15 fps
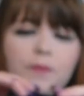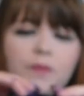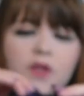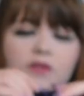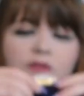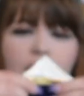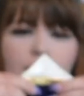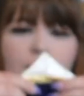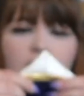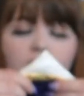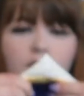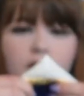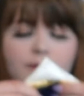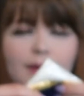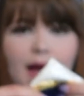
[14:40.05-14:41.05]
fabric
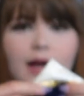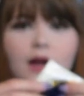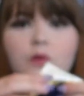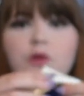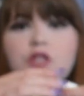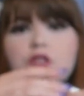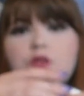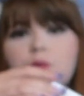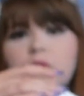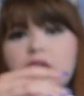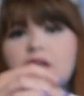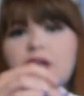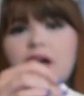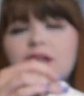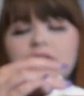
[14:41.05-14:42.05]
on the back, which is really
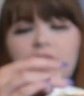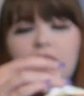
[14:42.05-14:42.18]
nice.